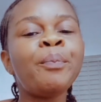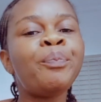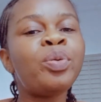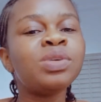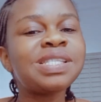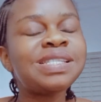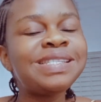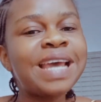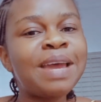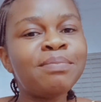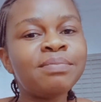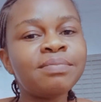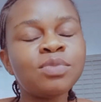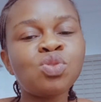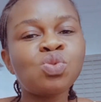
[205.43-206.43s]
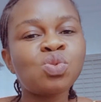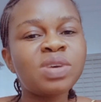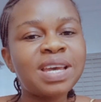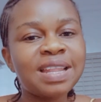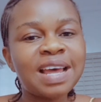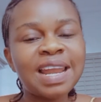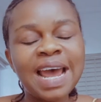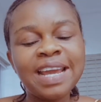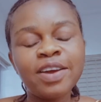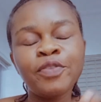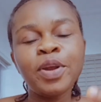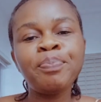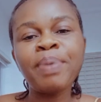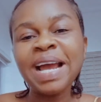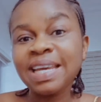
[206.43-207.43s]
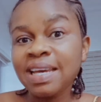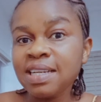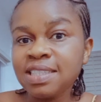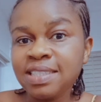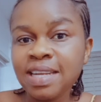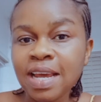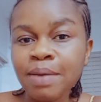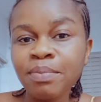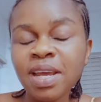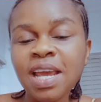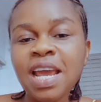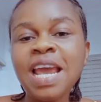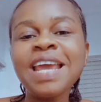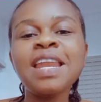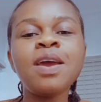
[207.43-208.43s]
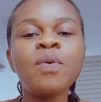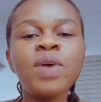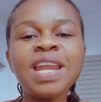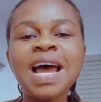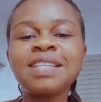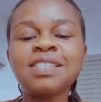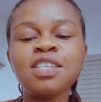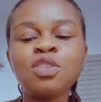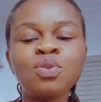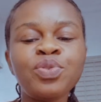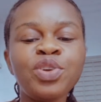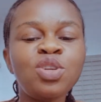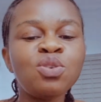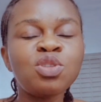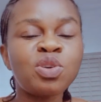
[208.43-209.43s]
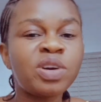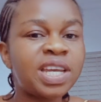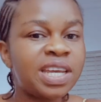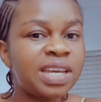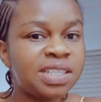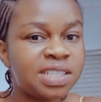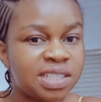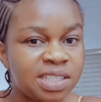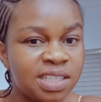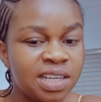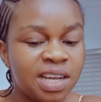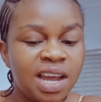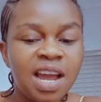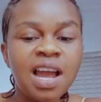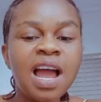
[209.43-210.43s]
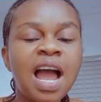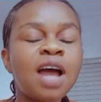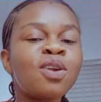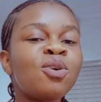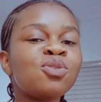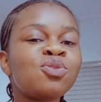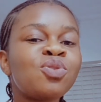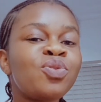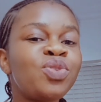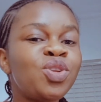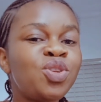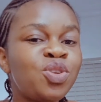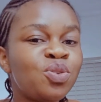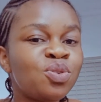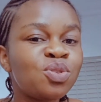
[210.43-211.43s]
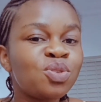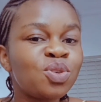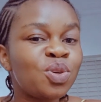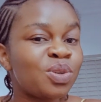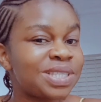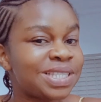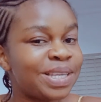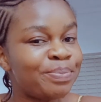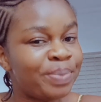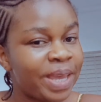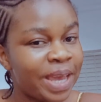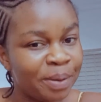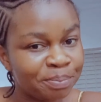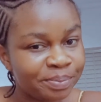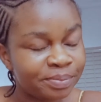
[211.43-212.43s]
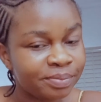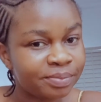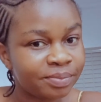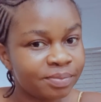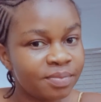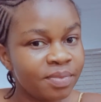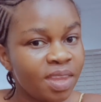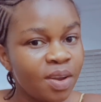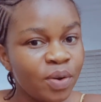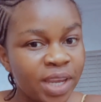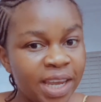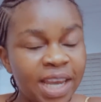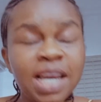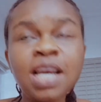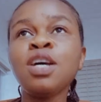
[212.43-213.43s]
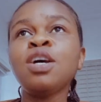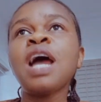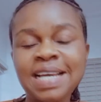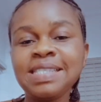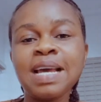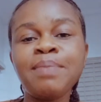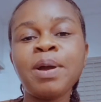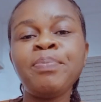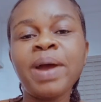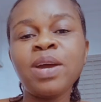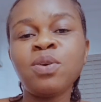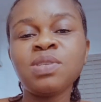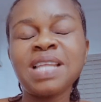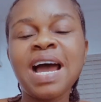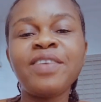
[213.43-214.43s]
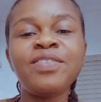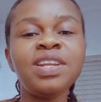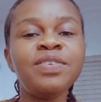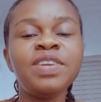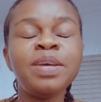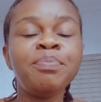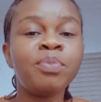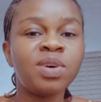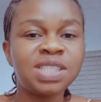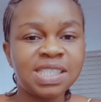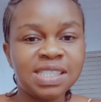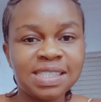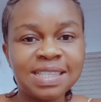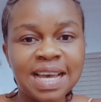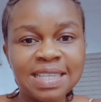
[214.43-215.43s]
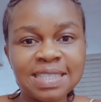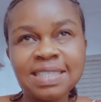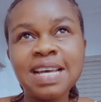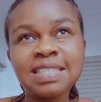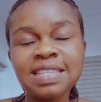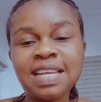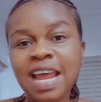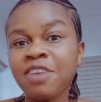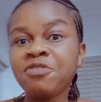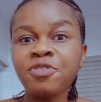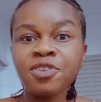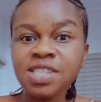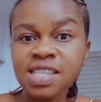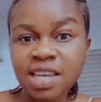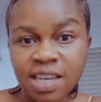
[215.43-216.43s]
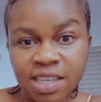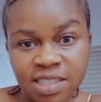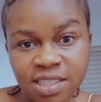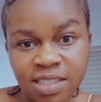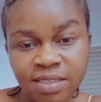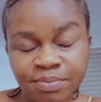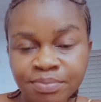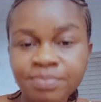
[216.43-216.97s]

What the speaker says: put them together, like repackage them in a way that it will reduce your kg and also reduce your CBM. Okay, let's say I might buy goods that are really much in size. Let's say like 40 kg